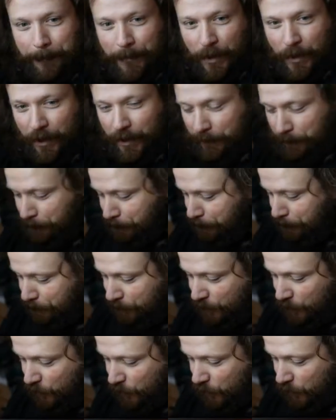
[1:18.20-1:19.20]
All right.
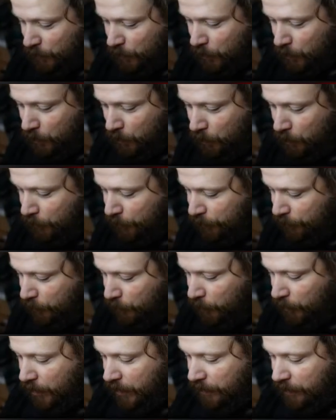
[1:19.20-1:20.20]
Going with the
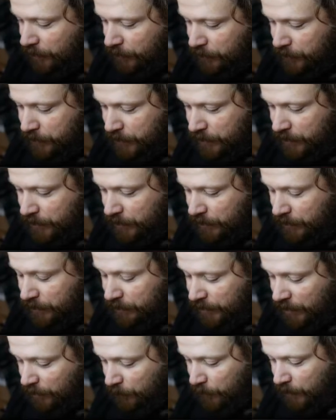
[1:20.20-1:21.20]
water energy.
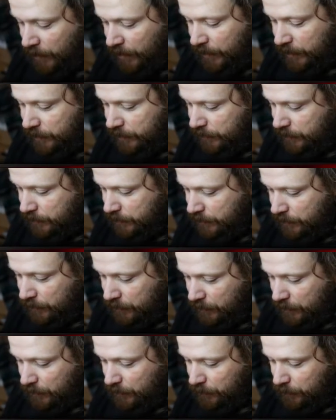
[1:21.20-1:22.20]
Delmize.
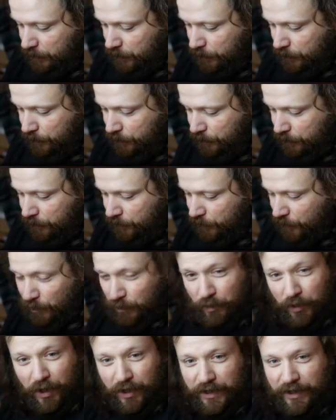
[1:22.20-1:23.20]

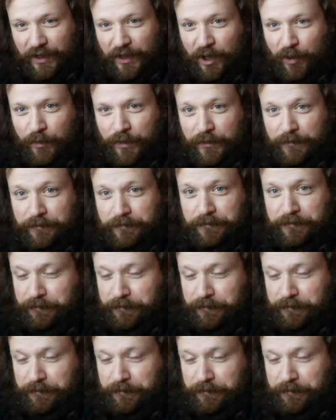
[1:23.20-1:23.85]
Rocky helmet.